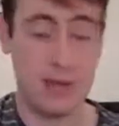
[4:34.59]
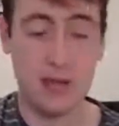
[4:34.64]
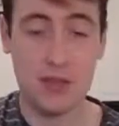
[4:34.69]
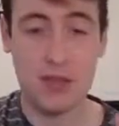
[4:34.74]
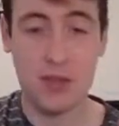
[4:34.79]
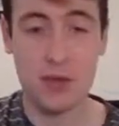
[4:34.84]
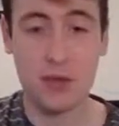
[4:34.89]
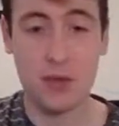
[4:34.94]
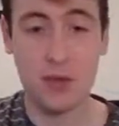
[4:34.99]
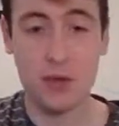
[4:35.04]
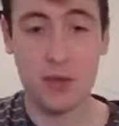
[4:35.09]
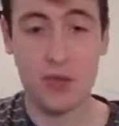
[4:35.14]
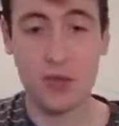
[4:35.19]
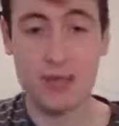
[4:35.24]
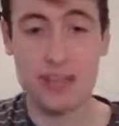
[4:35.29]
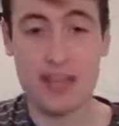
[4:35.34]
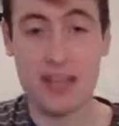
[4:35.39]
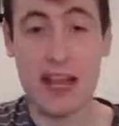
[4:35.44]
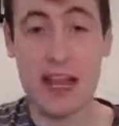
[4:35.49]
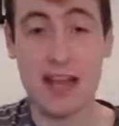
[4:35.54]
So chords for
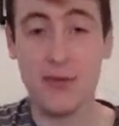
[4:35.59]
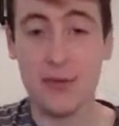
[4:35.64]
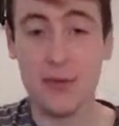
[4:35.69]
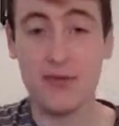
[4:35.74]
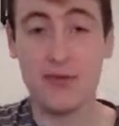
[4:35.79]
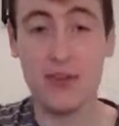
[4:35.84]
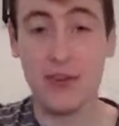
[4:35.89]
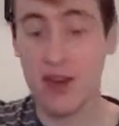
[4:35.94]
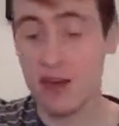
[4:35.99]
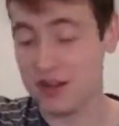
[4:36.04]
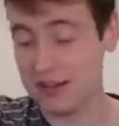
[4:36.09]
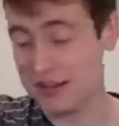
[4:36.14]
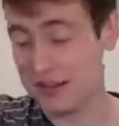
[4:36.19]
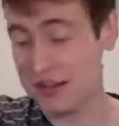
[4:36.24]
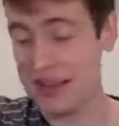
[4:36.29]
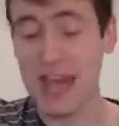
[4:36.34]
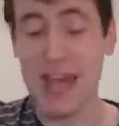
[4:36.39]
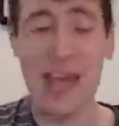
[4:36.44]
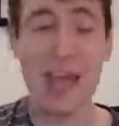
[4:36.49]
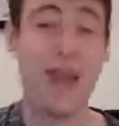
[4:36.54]
today, we've got
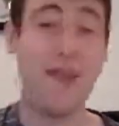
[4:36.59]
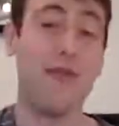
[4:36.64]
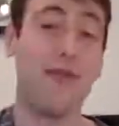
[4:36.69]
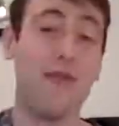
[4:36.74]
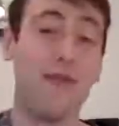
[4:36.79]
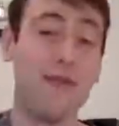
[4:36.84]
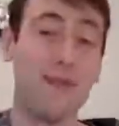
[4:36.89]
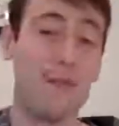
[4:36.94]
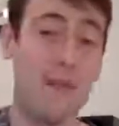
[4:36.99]
F